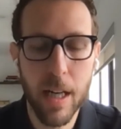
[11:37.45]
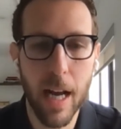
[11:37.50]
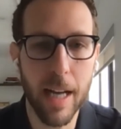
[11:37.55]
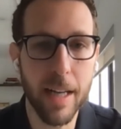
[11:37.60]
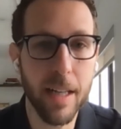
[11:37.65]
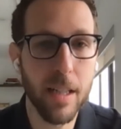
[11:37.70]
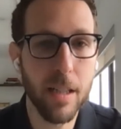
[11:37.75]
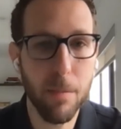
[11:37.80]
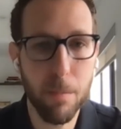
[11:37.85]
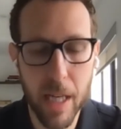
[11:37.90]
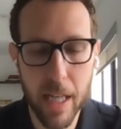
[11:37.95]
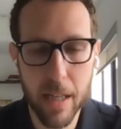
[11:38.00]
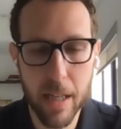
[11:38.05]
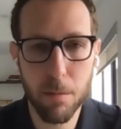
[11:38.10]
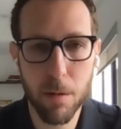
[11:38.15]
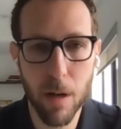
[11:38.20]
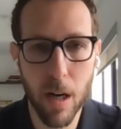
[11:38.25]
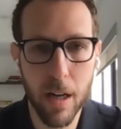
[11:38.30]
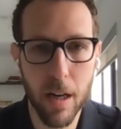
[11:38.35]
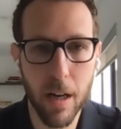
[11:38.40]
And it's a beta
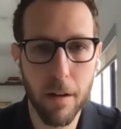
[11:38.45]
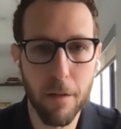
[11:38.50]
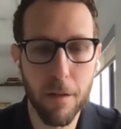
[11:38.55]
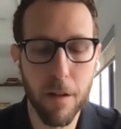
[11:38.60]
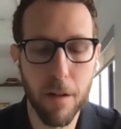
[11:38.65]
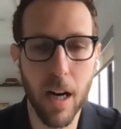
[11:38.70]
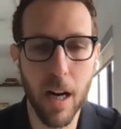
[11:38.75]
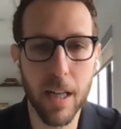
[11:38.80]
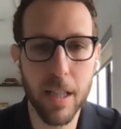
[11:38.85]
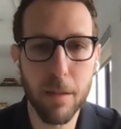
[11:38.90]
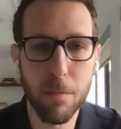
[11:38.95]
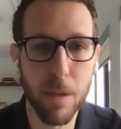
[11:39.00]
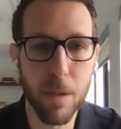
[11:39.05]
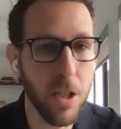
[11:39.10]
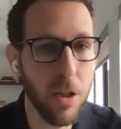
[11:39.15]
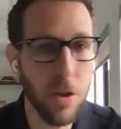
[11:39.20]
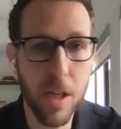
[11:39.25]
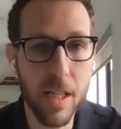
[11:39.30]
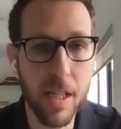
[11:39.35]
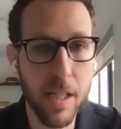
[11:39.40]
product for us, but
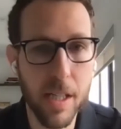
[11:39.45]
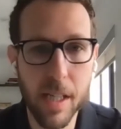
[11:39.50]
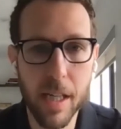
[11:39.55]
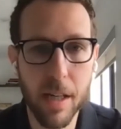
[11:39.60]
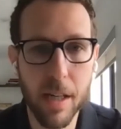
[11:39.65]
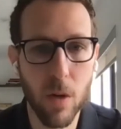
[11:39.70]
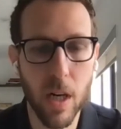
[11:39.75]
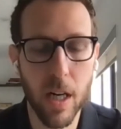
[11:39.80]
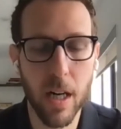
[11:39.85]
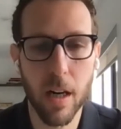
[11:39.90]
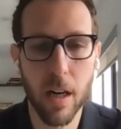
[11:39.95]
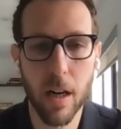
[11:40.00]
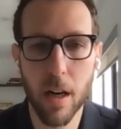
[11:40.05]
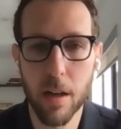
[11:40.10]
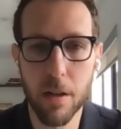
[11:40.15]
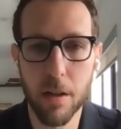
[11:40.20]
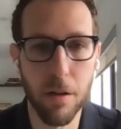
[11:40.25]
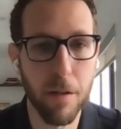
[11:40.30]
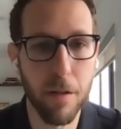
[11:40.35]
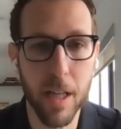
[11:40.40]
you can see where
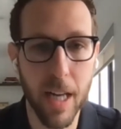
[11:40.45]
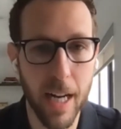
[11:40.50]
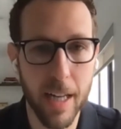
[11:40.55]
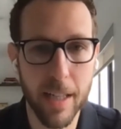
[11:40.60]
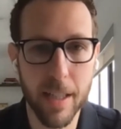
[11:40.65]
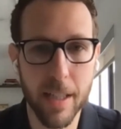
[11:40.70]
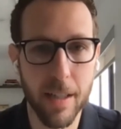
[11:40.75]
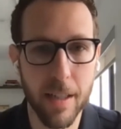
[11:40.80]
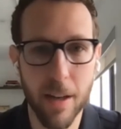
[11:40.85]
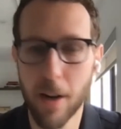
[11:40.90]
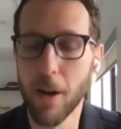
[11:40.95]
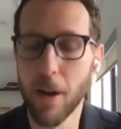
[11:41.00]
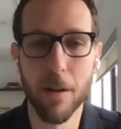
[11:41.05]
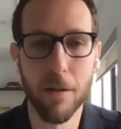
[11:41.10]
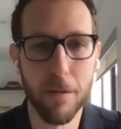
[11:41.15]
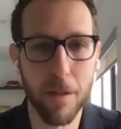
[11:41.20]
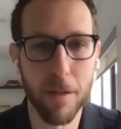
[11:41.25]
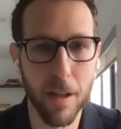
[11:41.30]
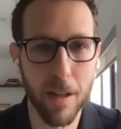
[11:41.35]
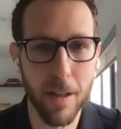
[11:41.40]
you've connected all
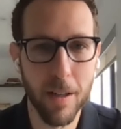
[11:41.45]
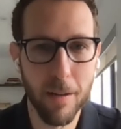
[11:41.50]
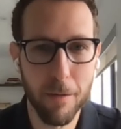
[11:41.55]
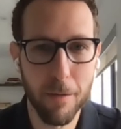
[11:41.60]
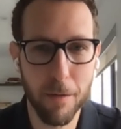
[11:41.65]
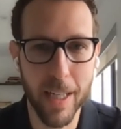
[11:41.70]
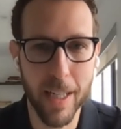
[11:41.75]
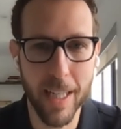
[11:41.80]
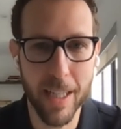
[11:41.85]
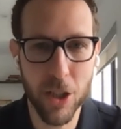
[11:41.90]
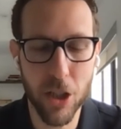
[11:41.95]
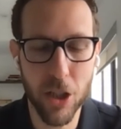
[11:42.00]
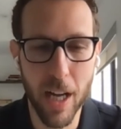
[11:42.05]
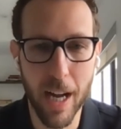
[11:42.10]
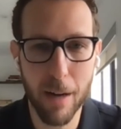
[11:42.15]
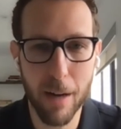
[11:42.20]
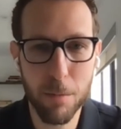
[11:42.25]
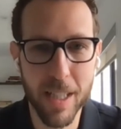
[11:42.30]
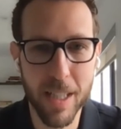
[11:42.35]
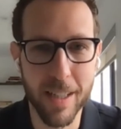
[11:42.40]
of your financial
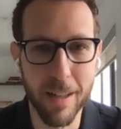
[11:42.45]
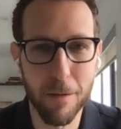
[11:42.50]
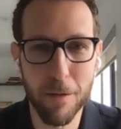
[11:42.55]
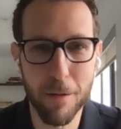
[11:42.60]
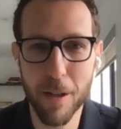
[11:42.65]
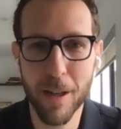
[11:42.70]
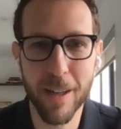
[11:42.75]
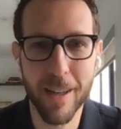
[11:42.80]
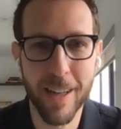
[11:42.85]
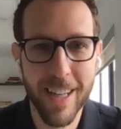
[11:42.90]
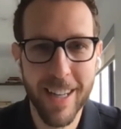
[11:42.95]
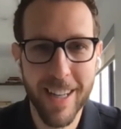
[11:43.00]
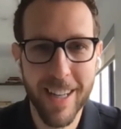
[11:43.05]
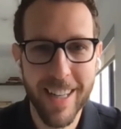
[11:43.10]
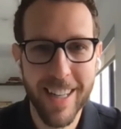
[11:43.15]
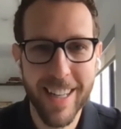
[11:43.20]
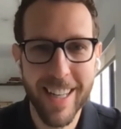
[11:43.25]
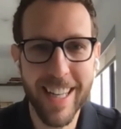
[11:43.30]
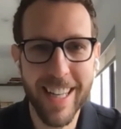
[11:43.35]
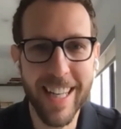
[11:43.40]
apps. And if you're
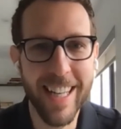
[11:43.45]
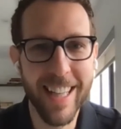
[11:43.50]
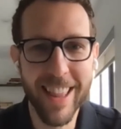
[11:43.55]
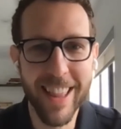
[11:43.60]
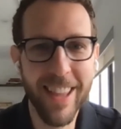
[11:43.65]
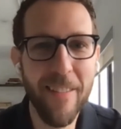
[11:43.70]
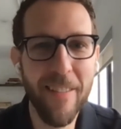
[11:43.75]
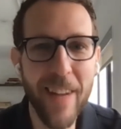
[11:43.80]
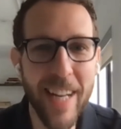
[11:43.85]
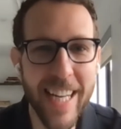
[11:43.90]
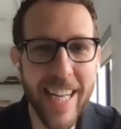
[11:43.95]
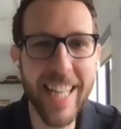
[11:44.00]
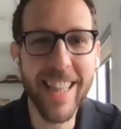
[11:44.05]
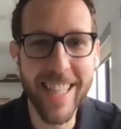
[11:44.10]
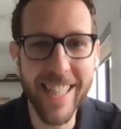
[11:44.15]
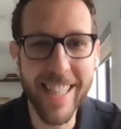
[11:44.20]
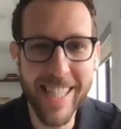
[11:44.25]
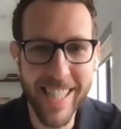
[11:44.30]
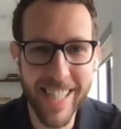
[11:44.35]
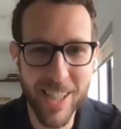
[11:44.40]
living in
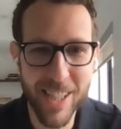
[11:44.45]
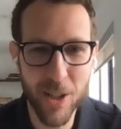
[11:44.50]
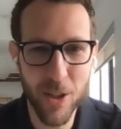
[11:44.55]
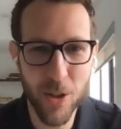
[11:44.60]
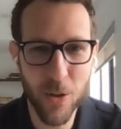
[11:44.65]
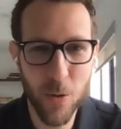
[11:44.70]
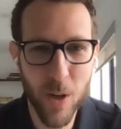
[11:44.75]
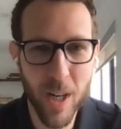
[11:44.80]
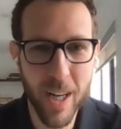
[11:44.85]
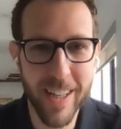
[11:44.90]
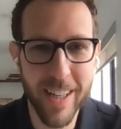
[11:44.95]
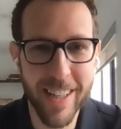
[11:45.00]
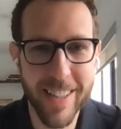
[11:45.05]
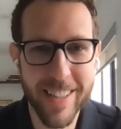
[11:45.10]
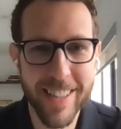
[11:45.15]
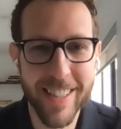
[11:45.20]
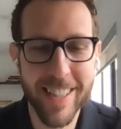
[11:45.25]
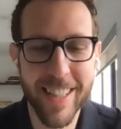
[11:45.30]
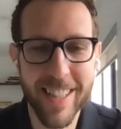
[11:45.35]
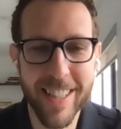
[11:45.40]
this digital
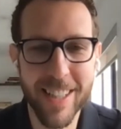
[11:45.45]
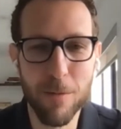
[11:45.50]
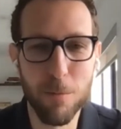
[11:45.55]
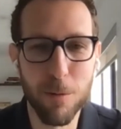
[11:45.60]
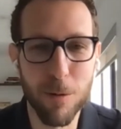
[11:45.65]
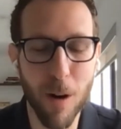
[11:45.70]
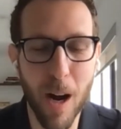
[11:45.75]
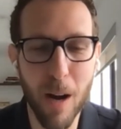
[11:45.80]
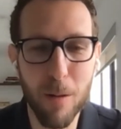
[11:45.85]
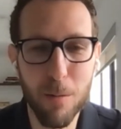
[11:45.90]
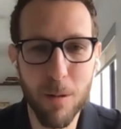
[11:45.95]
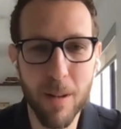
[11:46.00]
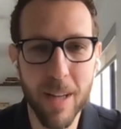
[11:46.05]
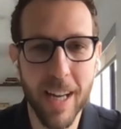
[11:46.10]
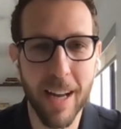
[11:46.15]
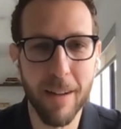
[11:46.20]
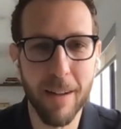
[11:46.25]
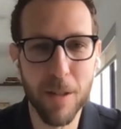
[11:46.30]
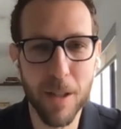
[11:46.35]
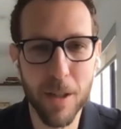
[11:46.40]
world, you probably
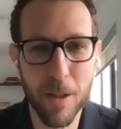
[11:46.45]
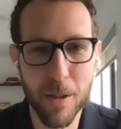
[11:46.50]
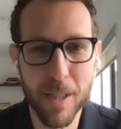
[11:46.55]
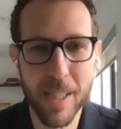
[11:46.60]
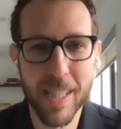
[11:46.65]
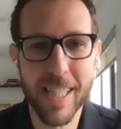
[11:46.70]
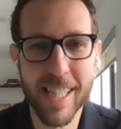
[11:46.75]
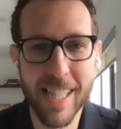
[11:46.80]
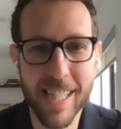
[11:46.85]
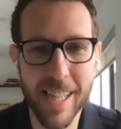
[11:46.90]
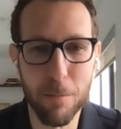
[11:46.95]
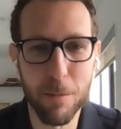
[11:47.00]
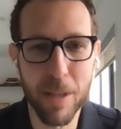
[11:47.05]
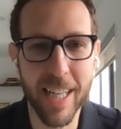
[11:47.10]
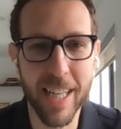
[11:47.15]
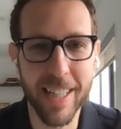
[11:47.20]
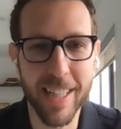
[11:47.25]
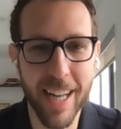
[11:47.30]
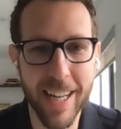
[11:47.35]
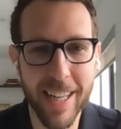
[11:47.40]
have used
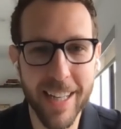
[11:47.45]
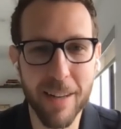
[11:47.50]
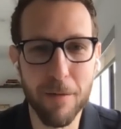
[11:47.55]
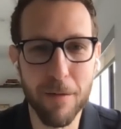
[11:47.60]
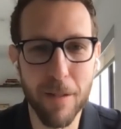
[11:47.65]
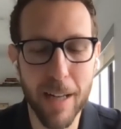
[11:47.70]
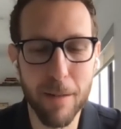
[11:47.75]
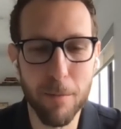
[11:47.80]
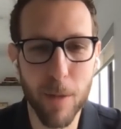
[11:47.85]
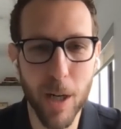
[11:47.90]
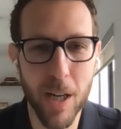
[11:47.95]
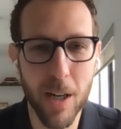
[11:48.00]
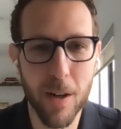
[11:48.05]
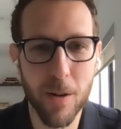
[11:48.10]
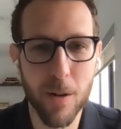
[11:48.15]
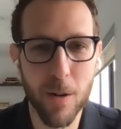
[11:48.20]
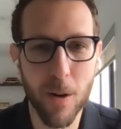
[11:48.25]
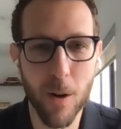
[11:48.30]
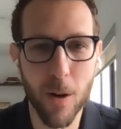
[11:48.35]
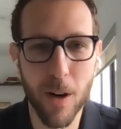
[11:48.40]
something like a
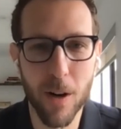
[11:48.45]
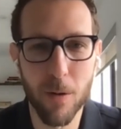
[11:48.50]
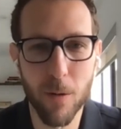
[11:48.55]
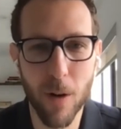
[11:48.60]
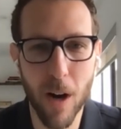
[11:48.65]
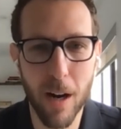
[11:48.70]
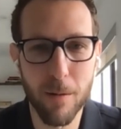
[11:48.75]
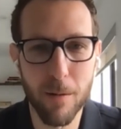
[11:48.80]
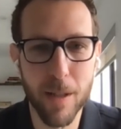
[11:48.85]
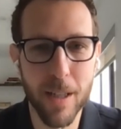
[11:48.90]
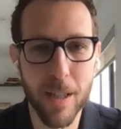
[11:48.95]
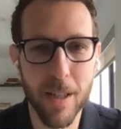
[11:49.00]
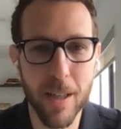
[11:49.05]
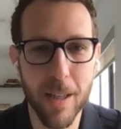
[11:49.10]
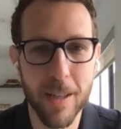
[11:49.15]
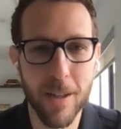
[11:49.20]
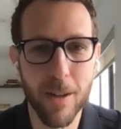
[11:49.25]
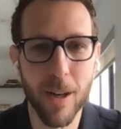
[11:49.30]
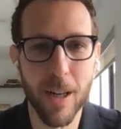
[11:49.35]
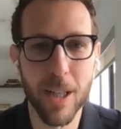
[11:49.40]
Venmo or a
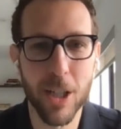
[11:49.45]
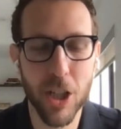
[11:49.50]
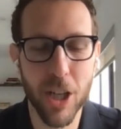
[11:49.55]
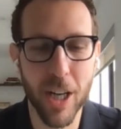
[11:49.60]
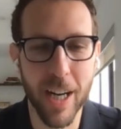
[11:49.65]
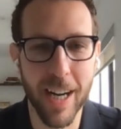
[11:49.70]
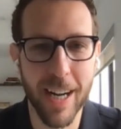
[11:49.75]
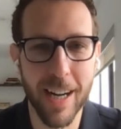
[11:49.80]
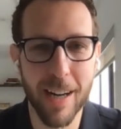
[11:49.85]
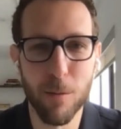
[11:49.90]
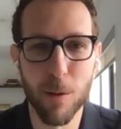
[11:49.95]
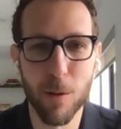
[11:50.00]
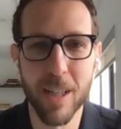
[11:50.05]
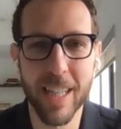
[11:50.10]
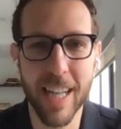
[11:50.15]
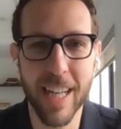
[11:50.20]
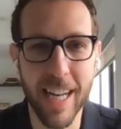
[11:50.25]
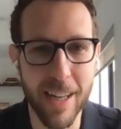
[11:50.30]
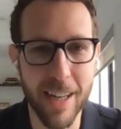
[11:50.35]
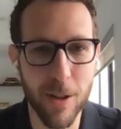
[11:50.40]
Robinhood or a Chime or
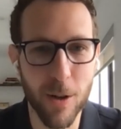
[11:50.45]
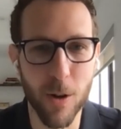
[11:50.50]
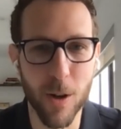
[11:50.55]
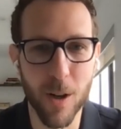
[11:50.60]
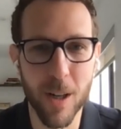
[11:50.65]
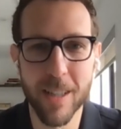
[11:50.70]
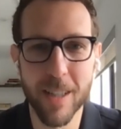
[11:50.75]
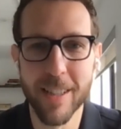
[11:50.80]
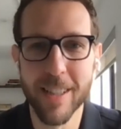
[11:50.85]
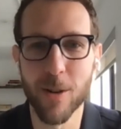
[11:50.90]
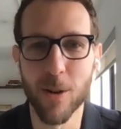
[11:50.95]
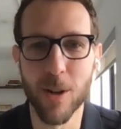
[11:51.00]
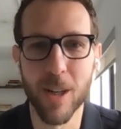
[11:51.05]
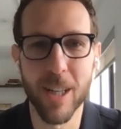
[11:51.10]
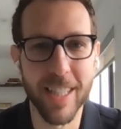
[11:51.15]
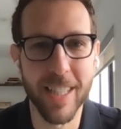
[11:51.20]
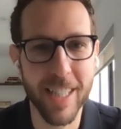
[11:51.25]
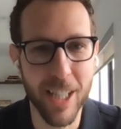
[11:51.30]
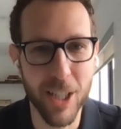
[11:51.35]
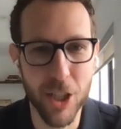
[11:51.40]
an Acorns or a
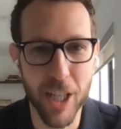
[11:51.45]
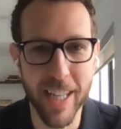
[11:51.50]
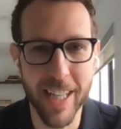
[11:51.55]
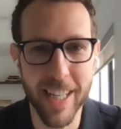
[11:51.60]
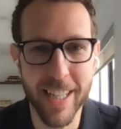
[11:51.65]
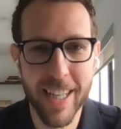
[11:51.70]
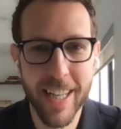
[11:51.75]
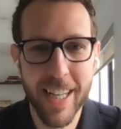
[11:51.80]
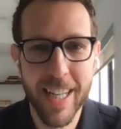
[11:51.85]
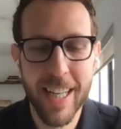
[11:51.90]
Digit